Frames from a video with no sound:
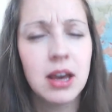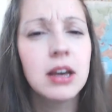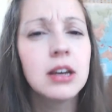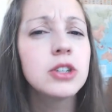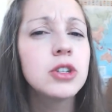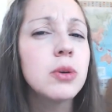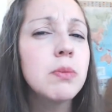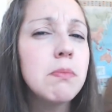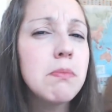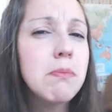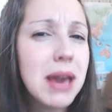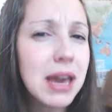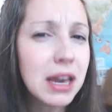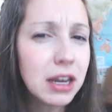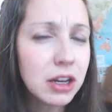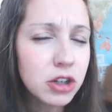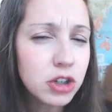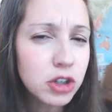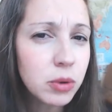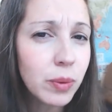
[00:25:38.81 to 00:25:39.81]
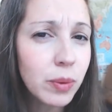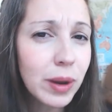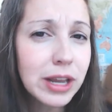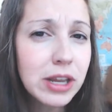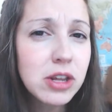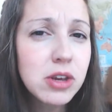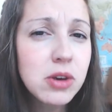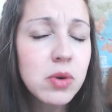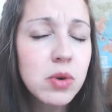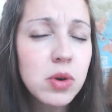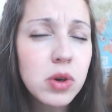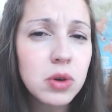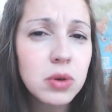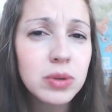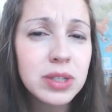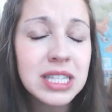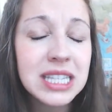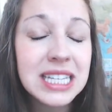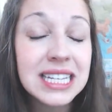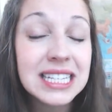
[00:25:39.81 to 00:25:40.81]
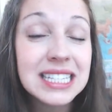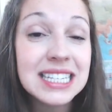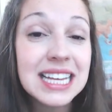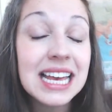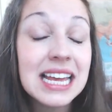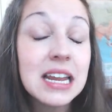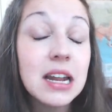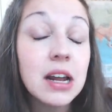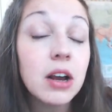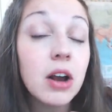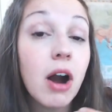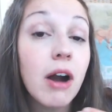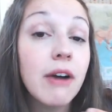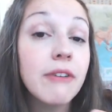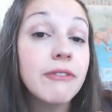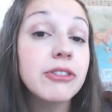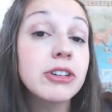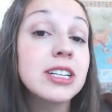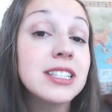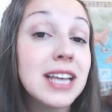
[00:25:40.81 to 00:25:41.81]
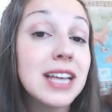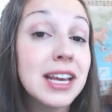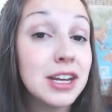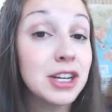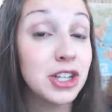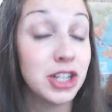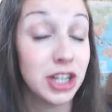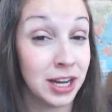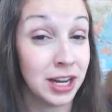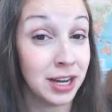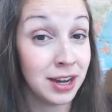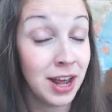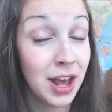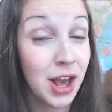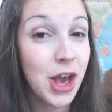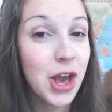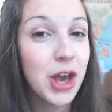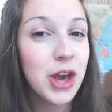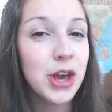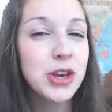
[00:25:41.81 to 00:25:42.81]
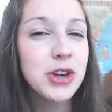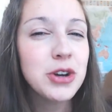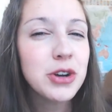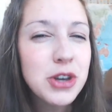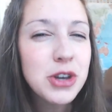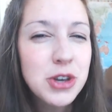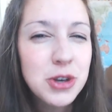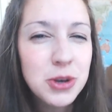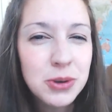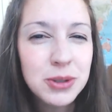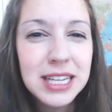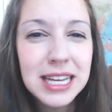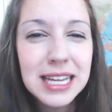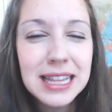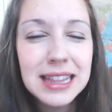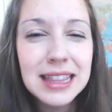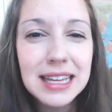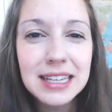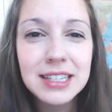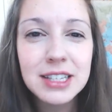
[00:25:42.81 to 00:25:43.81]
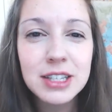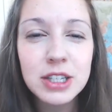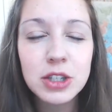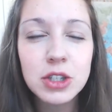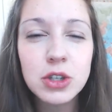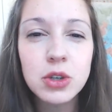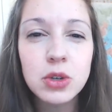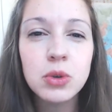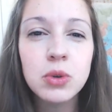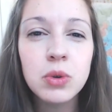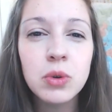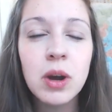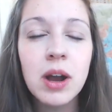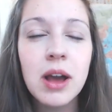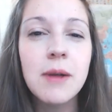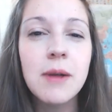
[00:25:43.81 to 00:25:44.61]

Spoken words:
So make sure when you use this in a conversation, you're using this to